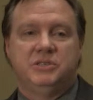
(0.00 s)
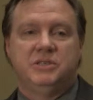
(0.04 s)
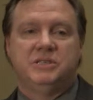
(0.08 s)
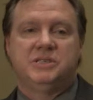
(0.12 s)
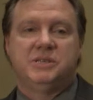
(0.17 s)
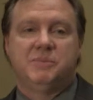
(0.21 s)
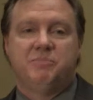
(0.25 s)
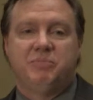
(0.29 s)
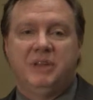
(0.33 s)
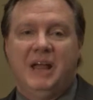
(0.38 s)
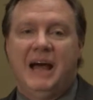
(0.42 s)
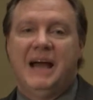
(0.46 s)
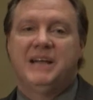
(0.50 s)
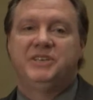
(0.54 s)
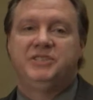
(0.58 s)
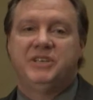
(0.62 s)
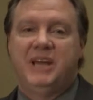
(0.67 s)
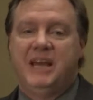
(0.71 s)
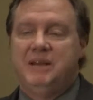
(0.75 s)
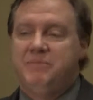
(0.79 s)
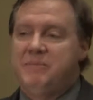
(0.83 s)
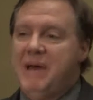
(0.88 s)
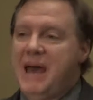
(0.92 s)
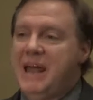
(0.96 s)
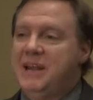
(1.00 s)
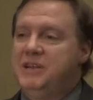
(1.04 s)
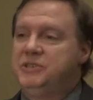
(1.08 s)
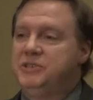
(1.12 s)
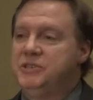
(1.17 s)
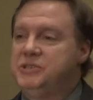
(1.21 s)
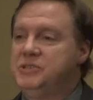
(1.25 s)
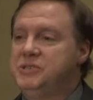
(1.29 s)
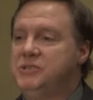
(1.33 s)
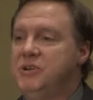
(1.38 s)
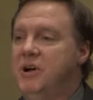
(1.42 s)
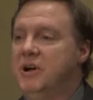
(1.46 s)
Supply chain
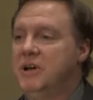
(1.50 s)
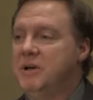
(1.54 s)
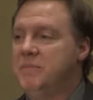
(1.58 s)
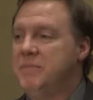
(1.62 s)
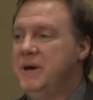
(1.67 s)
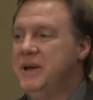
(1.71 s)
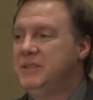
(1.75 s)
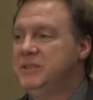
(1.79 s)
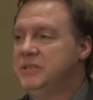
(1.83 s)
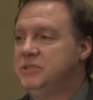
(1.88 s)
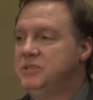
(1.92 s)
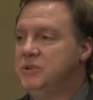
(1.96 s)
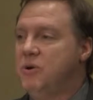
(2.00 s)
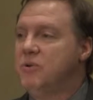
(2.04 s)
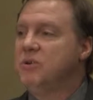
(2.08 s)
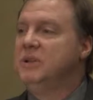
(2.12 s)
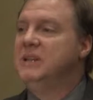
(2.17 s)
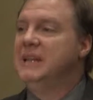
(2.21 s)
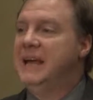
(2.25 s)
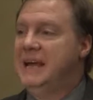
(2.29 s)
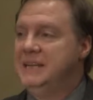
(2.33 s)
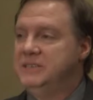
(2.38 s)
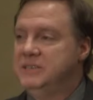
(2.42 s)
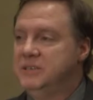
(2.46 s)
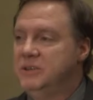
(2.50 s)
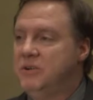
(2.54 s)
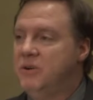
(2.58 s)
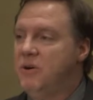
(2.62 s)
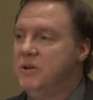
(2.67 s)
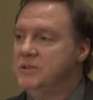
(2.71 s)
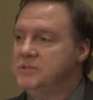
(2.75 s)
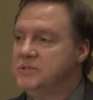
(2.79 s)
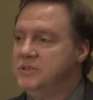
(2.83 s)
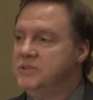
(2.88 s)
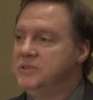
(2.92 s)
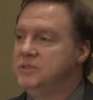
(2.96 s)
managers talk about the total landed
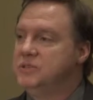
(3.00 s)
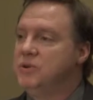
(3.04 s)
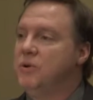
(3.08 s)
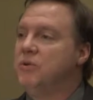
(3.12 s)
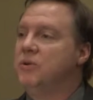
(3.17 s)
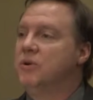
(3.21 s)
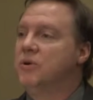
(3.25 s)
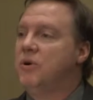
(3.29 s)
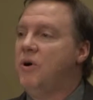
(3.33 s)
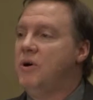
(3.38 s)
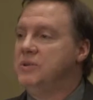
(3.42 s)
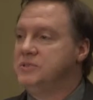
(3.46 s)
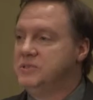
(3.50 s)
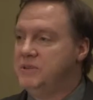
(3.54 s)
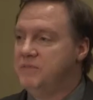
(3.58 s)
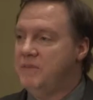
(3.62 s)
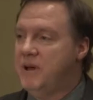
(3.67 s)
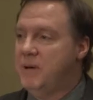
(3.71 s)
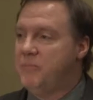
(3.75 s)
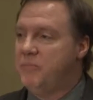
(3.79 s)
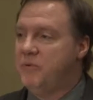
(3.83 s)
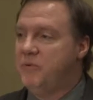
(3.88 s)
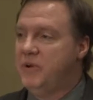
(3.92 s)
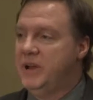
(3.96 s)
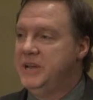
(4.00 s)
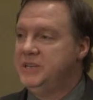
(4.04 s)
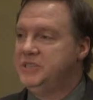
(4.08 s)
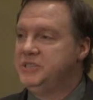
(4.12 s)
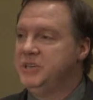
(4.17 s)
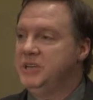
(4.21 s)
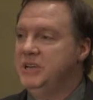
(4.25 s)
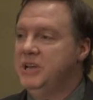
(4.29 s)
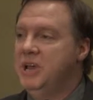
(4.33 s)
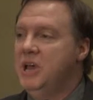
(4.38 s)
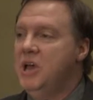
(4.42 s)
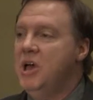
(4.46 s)
cost or the total cost of
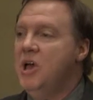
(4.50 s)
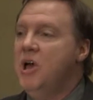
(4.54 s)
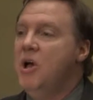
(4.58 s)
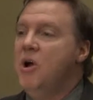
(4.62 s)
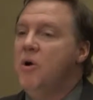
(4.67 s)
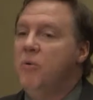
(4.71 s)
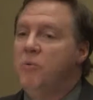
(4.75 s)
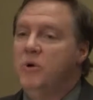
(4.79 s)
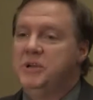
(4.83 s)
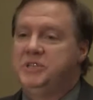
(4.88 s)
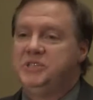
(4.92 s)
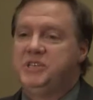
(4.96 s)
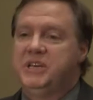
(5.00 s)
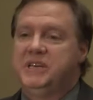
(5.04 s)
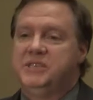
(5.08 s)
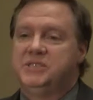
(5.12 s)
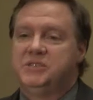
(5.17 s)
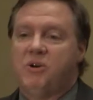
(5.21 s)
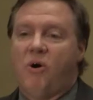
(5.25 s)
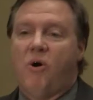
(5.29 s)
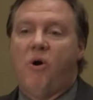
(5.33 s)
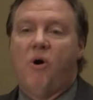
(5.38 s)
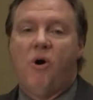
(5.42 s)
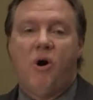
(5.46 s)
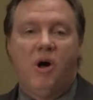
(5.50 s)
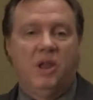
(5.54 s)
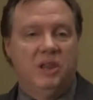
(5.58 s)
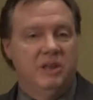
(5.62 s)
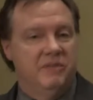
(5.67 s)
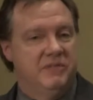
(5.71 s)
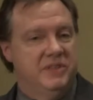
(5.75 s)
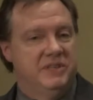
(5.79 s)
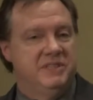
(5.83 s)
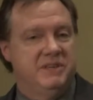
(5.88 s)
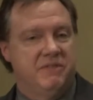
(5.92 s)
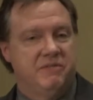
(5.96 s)
operation, which is all
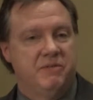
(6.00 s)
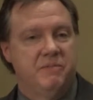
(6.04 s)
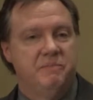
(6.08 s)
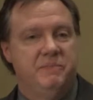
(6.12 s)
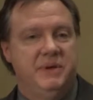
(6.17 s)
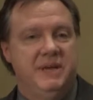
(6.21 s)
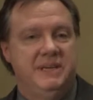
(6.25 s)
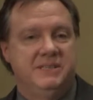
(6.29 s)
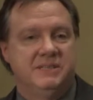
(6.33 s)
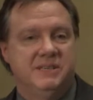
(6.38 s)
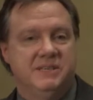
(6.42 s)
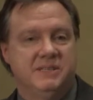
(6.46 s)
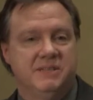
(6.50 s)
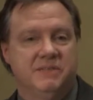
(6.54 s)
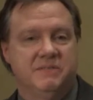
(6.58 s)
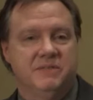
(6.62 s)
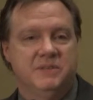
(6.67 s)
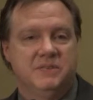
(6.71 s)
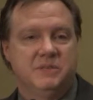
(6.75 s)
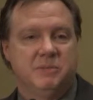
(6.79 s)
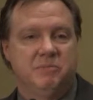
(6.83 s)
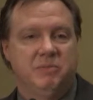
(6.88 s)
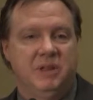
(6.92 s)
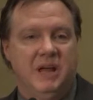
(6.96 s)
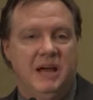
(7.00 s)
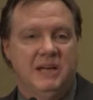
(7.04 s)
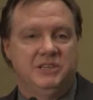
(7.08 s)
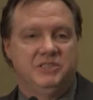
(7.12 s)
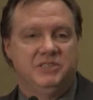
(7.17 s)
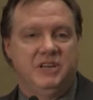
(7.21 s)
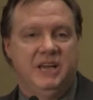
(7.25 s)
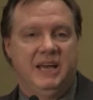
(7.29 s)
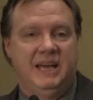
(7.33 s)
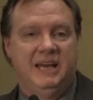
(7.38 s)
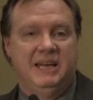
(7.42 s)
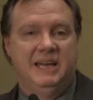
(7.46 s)
of the different pieces of the supply
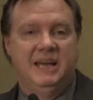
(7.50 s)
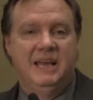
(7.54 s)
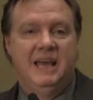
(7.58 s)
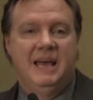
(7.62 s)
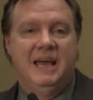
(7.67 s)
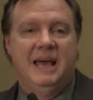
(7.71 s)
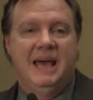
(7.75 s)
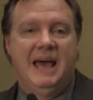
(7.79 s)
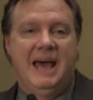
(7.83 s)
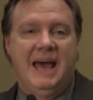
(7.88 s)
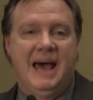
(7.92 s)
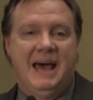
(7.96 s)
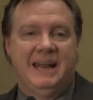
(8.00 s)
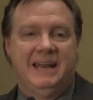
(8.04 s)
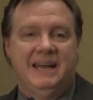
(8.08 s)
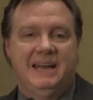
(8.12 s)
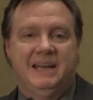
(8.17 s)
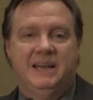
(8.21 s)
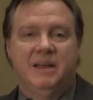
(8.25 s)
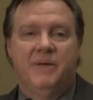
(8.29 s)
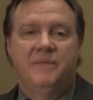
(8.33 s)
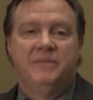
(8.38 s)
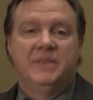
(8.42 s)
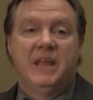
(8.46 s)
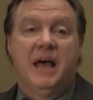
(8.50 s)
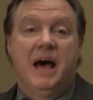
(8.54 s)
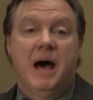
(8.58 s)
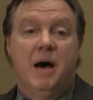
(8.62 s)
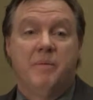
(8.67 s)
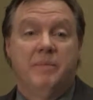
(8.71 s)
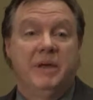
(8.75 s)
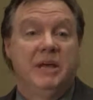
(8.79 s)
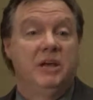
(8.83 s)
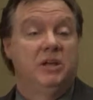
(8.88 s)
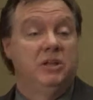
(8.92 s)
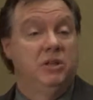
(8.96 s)
chain added.
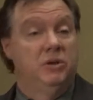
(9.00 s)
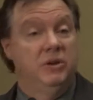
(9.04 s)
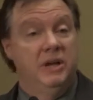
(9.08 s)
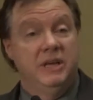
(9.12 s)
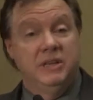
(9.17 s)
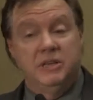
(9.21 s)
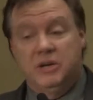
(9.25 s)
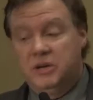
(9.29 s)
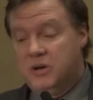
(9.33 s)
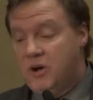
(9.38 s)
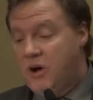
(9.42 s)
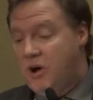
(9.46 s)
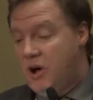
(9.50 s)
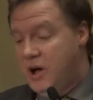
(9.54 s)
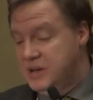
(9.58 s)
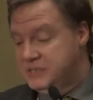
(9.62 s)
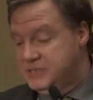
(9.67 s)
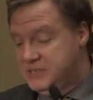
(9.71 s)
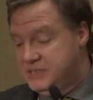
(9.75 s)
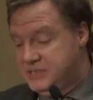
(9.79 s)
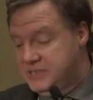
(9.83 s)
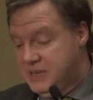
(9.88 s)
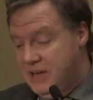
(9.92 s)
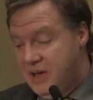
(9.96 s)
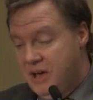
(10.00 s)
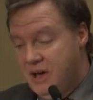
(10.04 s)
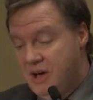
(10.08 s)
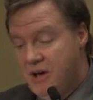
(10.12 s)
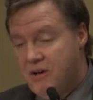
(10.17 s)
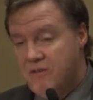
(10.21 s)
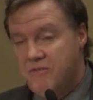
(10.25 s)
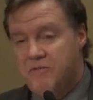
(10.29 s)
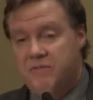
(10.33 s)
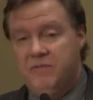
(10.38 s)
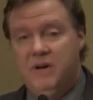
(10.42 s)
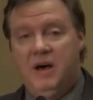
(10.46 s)
Including the costs
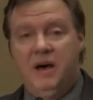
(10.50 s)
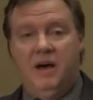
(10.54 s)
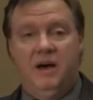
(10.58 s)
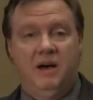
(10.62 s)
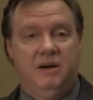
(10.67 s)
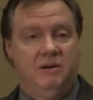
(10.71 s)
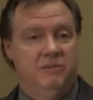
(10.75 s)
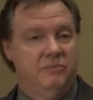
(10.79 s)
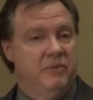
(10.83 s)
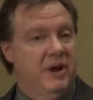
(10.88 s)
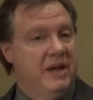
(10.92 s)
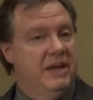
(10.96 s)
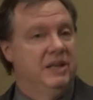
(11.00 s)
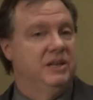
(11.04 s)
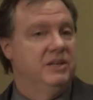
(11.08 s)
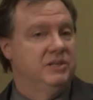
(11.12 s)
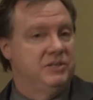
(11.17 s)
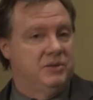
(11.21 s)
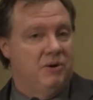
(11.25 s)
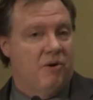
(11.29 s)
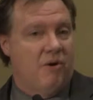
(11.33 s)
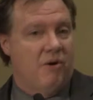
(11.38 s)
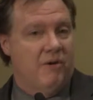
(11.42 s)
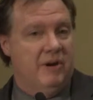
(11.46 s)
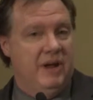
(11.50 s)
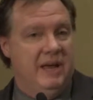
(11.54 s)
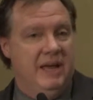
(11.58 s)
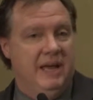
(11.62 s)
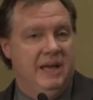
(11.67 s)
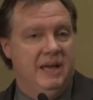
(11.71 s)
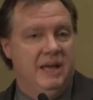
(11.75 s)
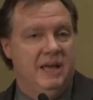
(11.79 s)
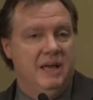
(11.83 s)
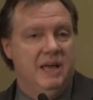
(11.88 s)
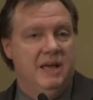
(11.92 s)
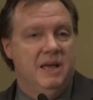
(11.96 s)
of
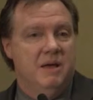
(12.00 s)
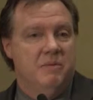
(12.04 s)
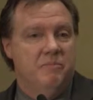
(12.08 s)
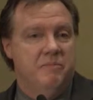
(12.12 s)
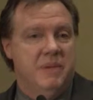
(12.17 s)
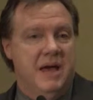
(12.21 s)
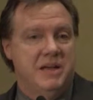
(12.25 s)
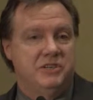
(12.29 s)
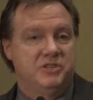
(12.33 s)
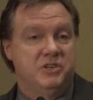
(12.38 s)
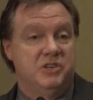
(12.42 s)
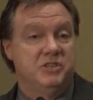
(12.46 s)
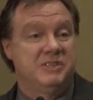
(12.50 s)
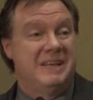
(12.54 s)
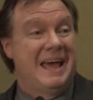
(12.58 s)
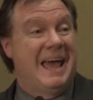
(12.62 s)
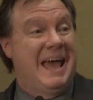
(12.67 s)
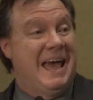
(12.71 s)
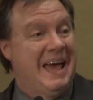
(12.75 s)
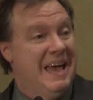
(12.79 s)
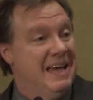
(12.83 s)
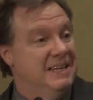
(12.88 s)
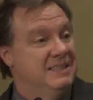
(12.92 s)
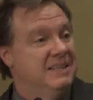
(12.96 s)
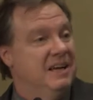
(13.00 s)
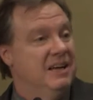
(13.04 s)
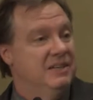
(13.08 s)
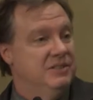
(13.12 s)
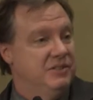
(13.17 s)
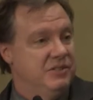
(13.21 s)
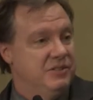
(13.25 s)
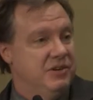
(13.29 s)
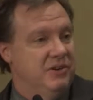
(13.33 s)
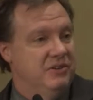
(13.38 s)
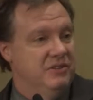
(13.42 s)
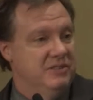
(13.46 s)
regulatory measures and
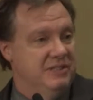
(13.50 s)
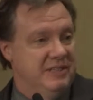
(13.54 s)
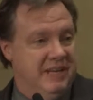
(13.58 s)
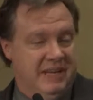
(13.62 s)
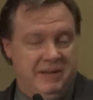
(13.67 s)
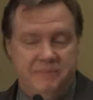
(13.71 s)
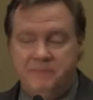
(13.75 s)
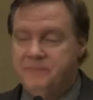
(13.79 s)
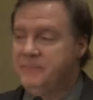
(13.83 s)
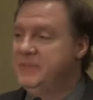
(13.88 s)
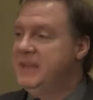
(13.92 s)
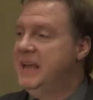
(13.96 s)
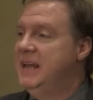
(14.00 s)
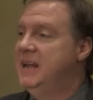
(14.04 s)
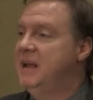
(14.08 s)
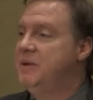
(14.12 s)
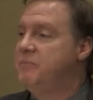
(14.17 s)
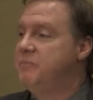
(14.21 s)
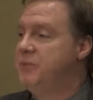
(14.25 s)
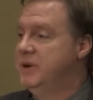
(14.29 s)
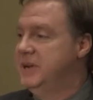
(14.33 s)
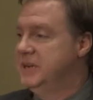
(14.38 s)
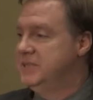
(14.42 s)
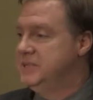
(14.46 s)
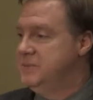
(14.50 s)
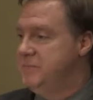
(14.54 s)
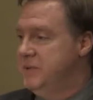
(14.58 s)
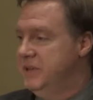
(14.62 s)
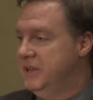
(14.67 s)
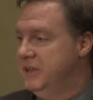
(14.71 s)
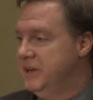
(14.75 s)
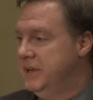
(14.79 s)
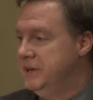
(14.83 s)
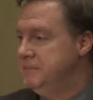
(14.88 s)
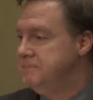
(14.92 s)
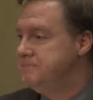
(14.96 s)
uncertainty and
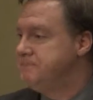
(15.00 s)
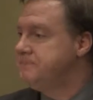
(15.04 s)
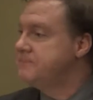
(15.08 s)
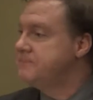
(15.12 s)
unpredictability,